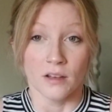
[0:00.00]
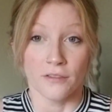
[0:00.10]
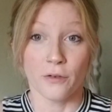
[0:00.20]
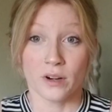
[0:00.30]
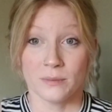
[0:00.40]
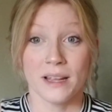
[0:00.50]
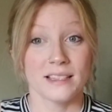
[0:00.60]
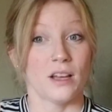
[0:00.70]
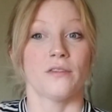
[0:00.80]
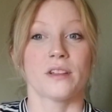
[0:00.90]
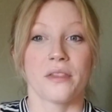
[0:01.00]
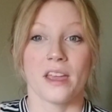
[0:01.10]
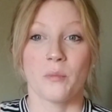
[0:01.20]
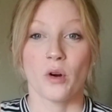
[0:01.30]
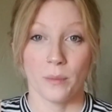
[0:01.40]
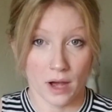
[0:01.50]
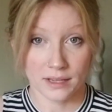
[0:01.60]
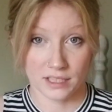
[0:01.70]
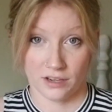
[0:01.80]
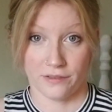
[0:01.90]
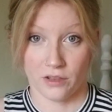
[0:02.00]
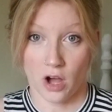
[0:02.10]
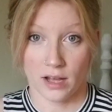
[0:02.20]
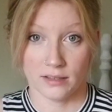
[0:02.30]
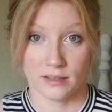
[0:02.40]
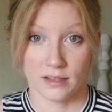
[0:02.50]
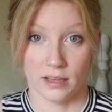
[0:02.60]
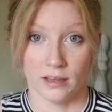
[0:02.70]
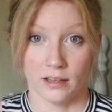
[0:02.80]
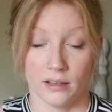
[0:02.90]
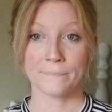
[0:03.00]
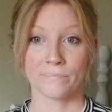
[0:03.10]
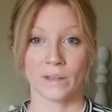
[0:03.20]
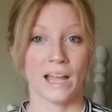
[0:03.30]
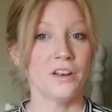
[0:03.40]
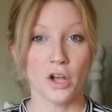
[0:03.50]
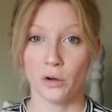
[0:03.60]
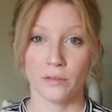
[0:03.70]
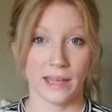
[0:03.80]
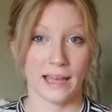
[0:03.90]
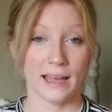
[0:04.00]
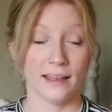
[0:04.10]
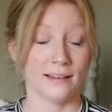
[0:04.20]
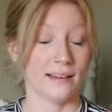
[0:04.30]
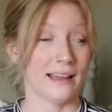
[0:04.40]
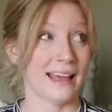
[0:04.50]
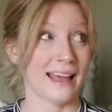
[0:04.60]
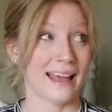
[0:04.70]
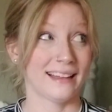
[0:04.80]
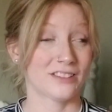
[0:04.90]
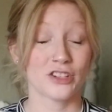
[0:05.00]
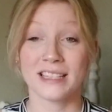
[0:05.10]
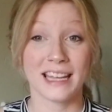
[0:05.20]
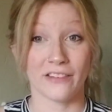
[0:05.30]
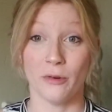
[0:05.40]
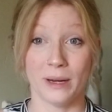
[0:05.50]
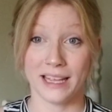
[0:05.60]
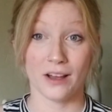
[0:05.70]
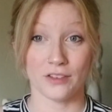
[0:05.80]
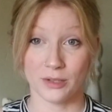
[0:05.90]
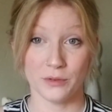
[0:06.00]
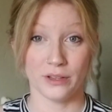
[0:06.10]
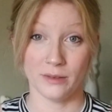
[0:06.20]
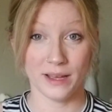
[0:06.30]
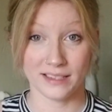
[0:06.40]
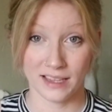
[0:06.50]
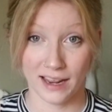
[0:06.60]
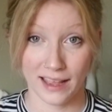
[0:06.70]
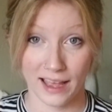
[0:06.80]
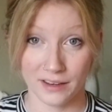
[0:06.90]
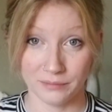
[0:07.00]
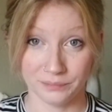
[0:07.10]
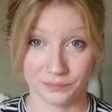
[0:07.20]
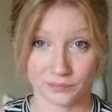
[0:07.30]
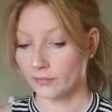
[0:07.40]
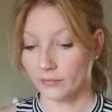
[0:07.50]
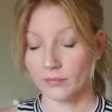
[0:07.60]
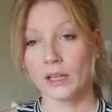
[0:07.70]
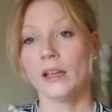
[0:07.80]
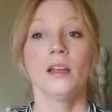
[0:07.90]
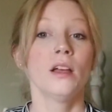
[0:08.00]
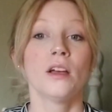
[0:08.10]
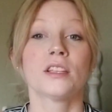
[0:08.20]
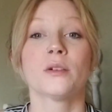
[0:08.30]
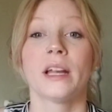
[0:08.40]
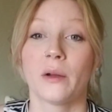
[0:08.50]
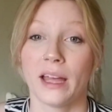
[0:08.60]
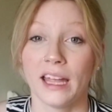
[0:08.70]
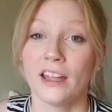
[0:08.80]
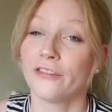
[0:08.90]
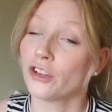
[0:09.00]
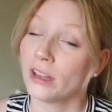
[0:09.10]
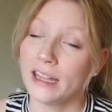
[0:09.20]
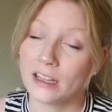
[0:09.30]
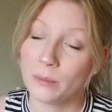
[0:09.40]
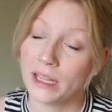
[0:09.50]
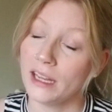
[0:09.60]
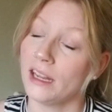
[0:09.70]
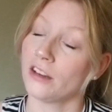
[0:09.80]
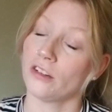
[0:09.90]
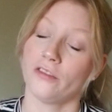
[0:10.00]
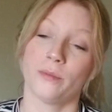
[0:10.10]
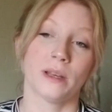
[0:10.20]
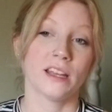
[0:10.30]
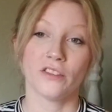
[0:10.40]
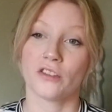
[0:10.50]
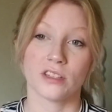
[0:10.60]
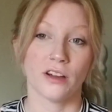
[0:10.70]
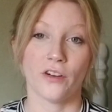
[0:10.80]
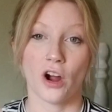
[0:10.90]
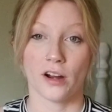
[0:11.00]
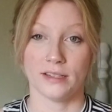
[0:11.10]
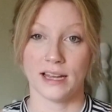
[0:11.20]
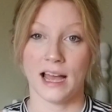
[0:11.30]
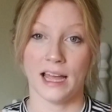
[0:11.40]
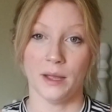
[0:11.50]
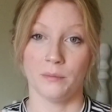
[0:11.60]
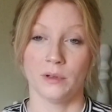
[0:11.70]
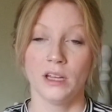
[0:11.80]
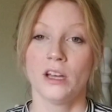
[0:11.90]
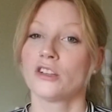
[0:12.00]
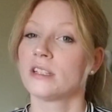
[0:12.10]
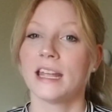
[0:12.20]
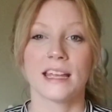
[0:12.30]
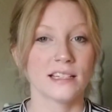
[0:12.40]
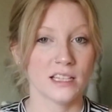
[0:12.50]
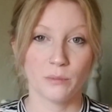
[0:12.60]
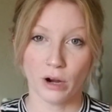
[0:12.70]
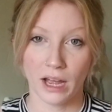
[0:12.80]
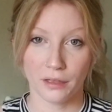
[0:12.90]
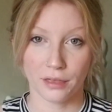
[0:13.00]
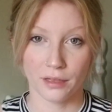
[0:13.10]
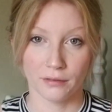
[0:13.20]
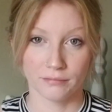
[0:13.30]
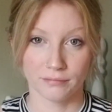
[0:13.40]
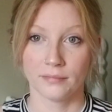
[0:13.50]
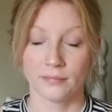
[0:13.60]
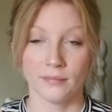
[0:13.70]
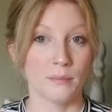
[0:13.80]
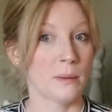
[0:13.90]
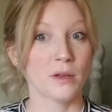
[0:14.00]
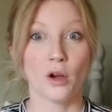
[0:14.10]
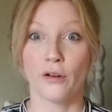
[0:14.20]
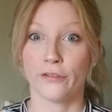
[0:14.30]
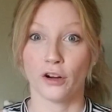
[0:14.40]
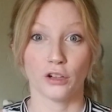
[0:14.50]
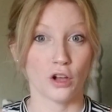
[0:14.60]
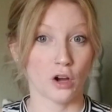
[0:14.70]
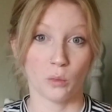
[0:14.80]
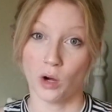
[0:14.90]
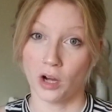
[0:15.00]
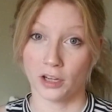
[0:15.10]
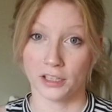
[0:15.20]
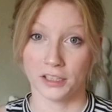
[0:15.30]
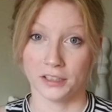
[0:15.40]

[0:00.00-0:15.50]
force myself to think more positive thoughts, and know that just like everybody else, I'm doing the best that I can. So anyway, if you're like me and you've been giving yourself a hard time, just take a deep breath, maybe go for a long walk,